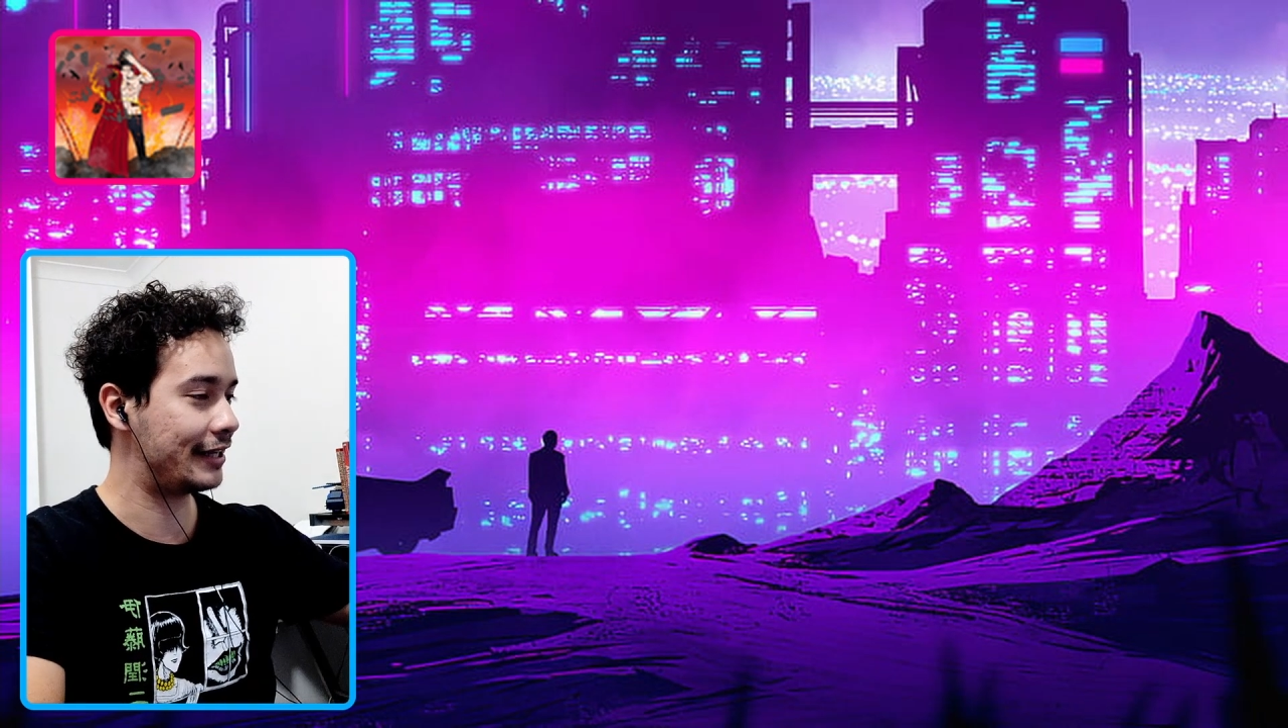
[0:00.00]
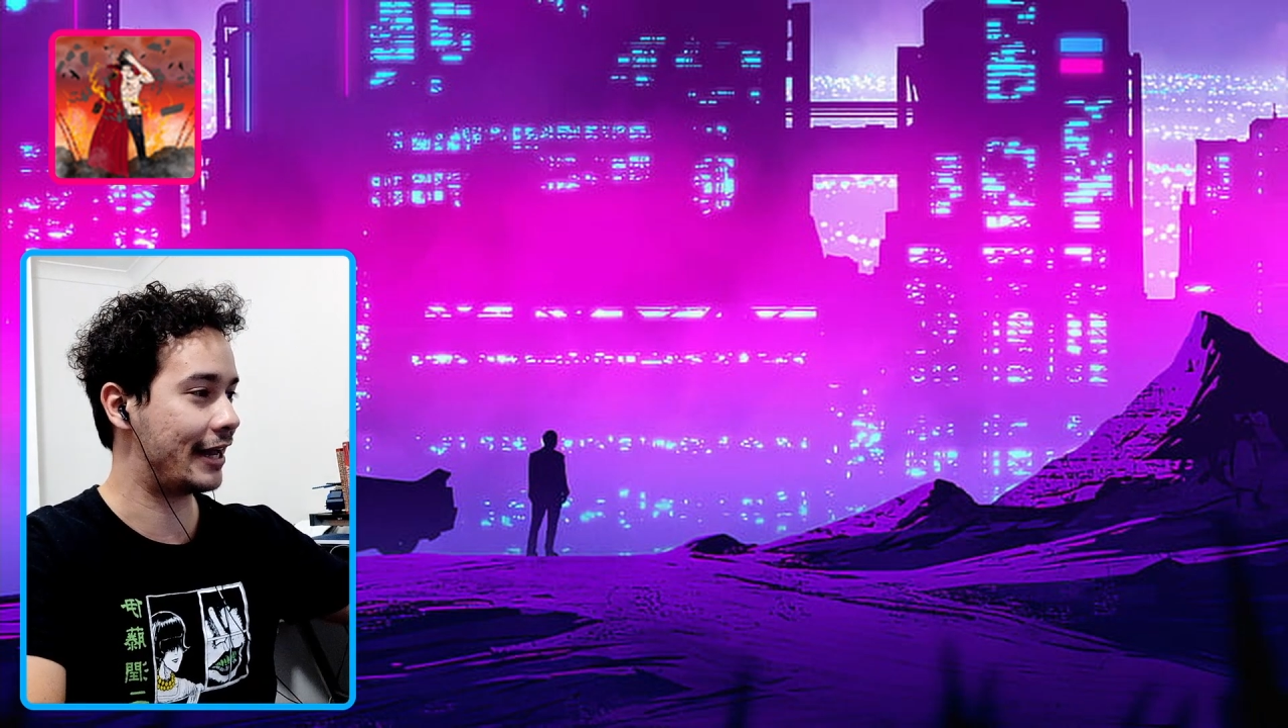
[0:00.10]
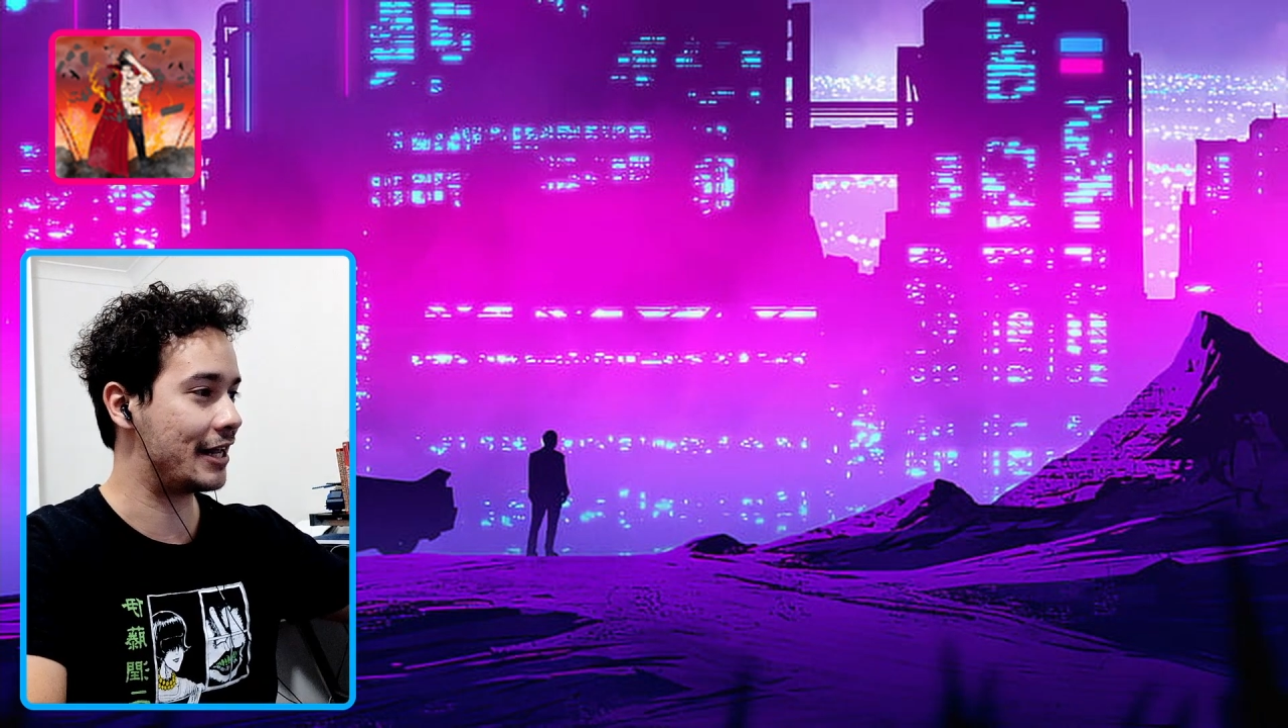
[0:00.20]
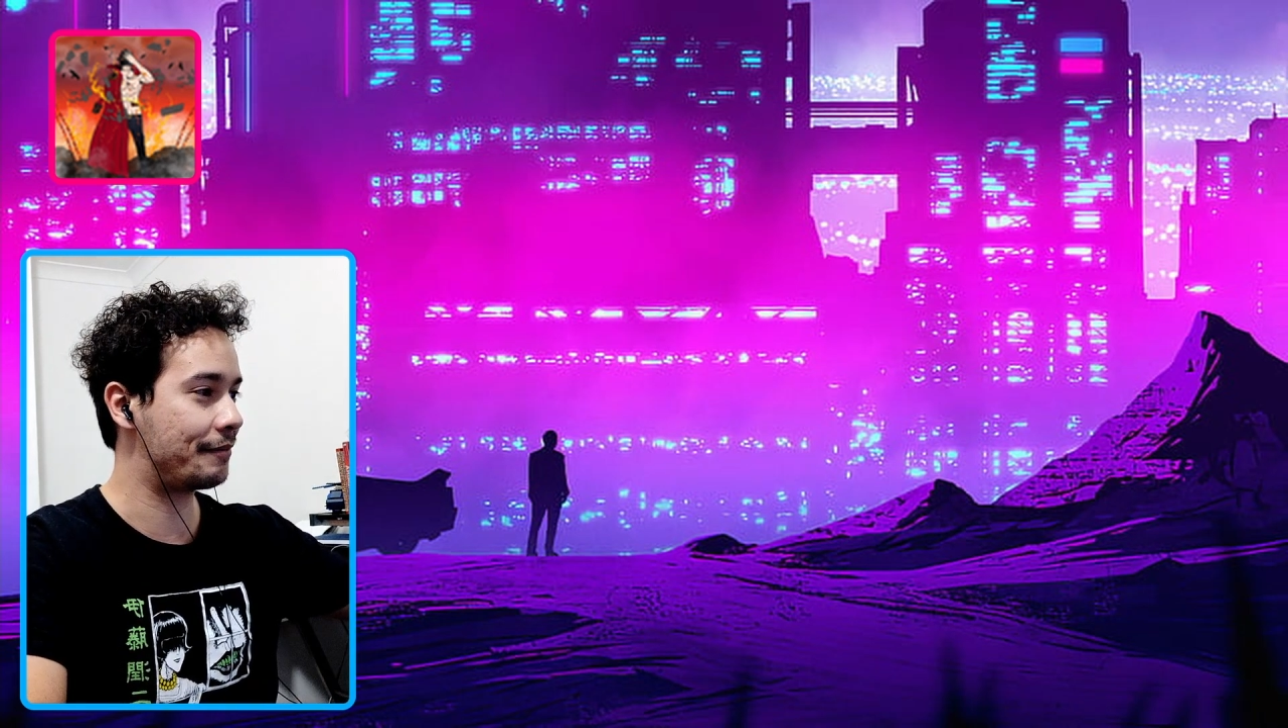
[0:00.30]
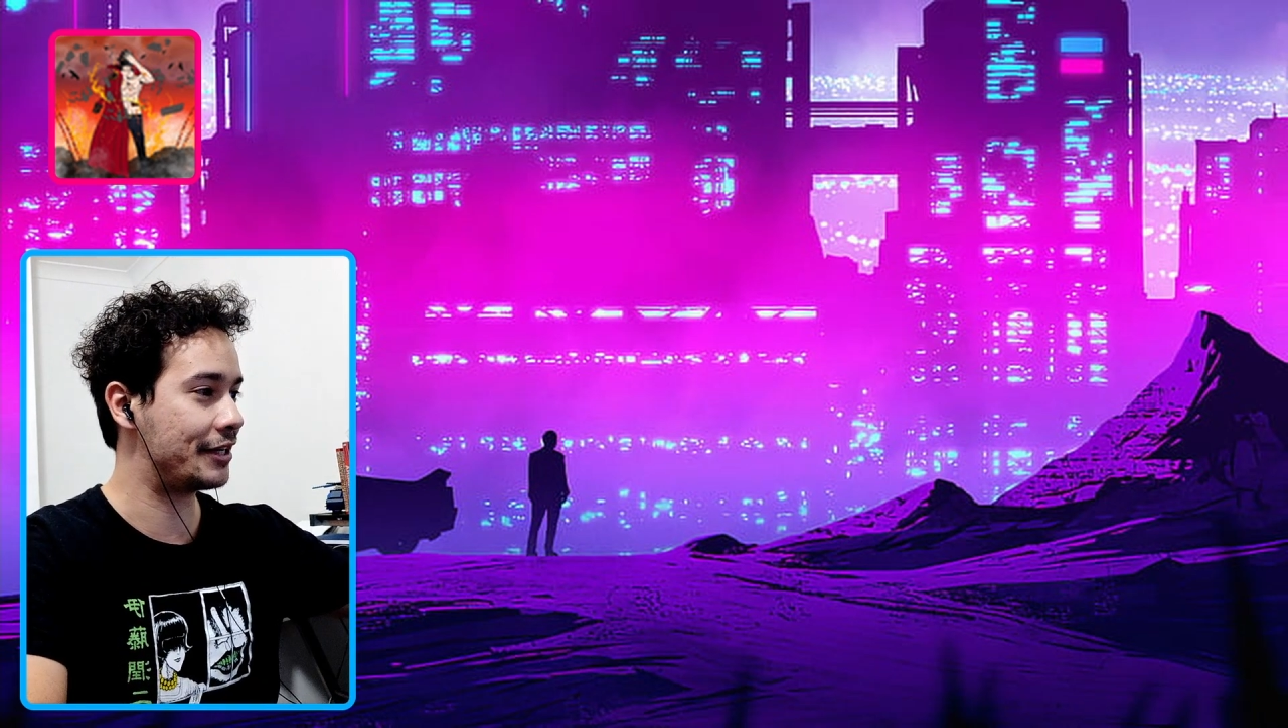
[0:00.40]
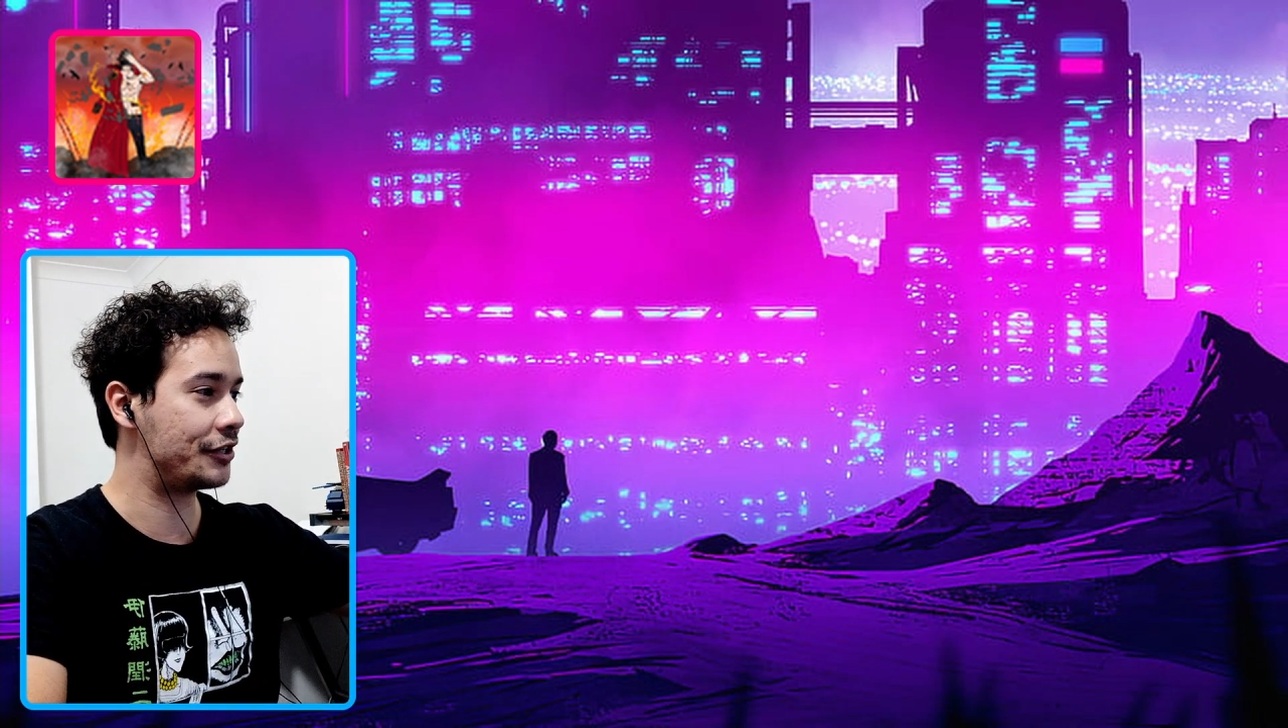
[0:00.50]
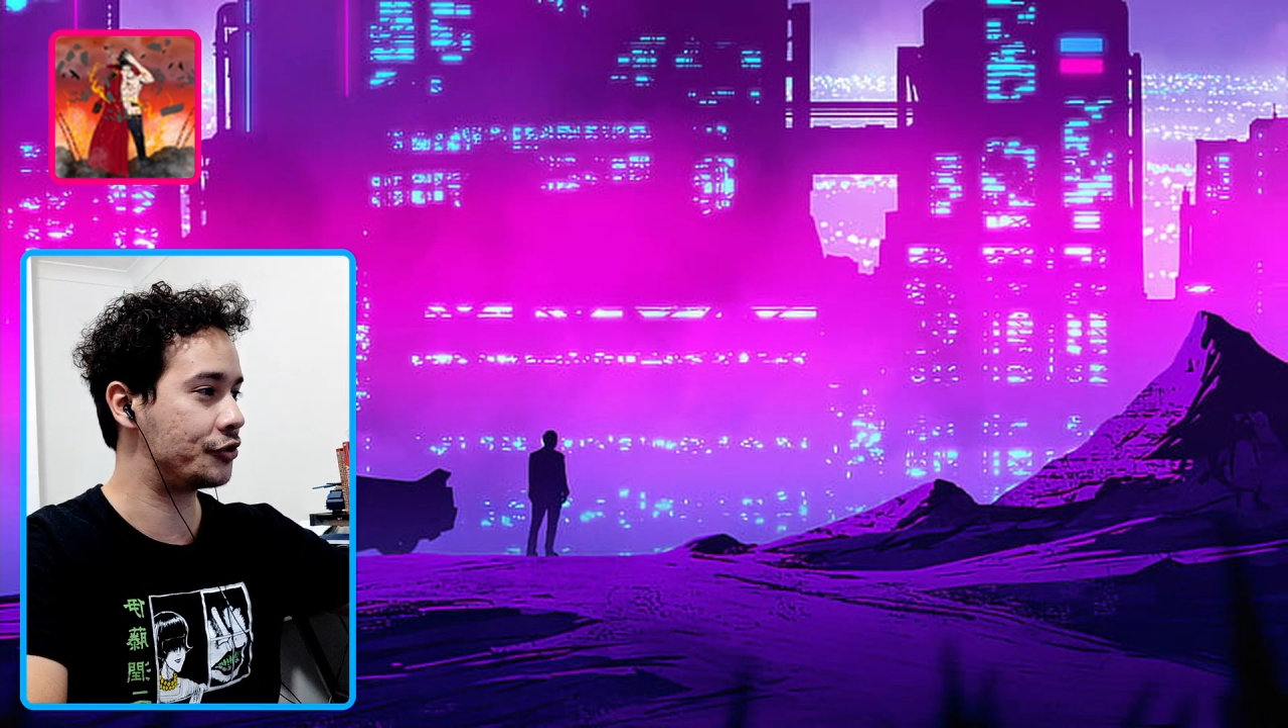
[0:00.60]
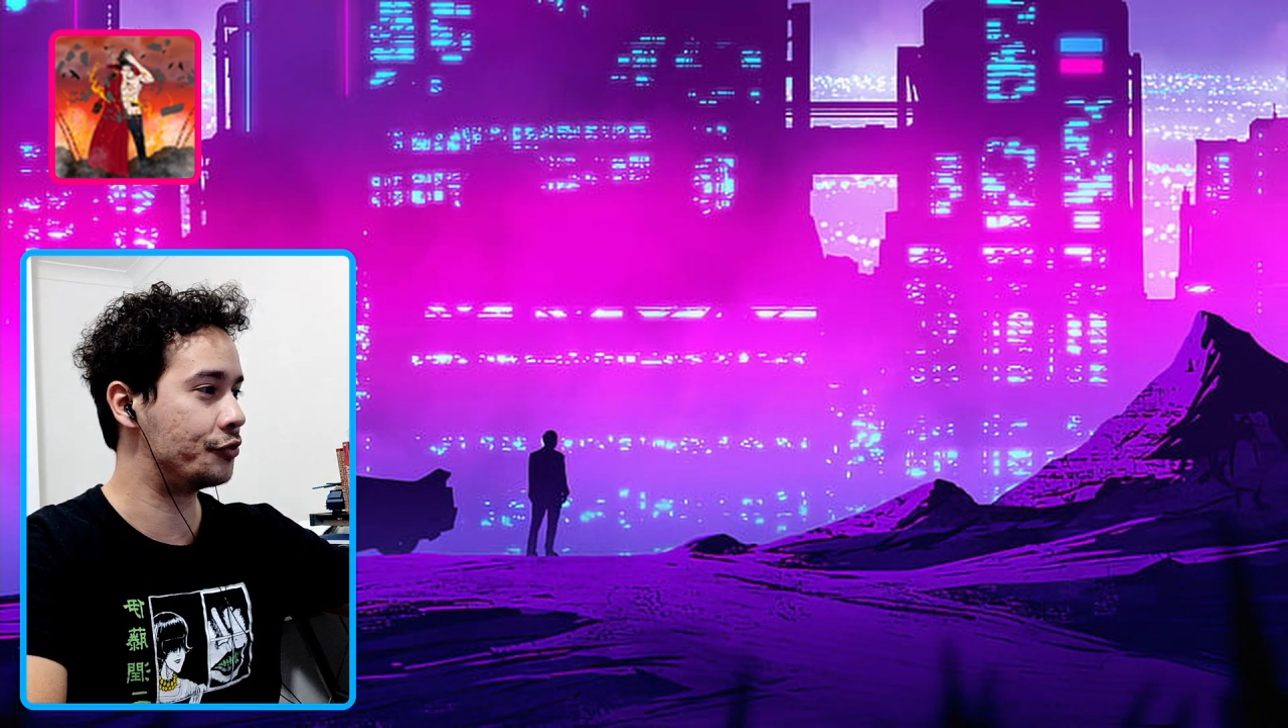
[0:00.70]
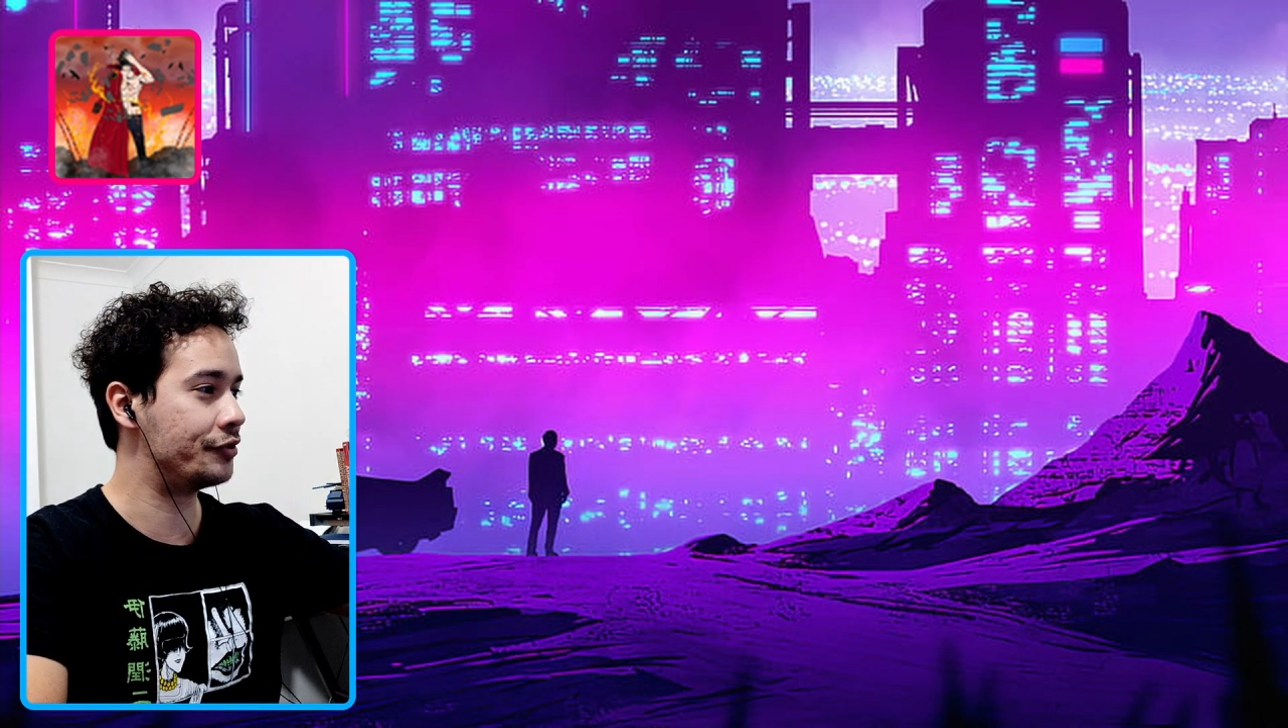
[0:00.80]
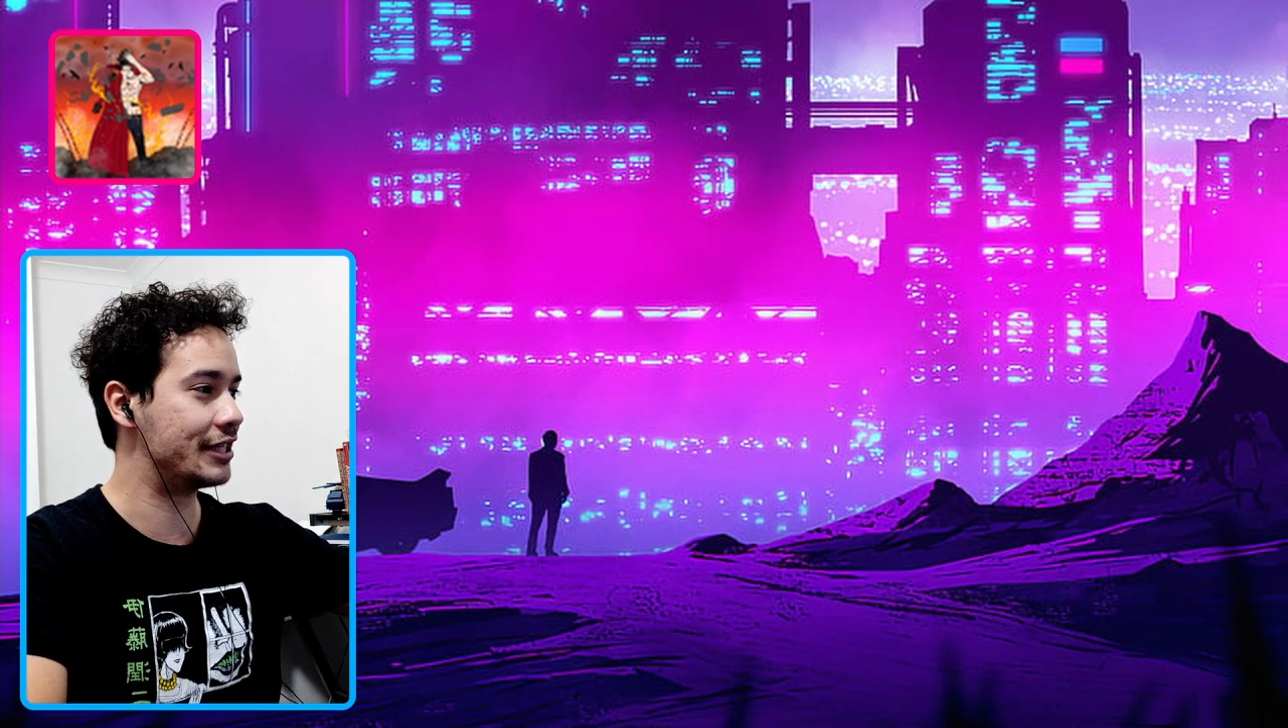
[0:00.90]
getting me to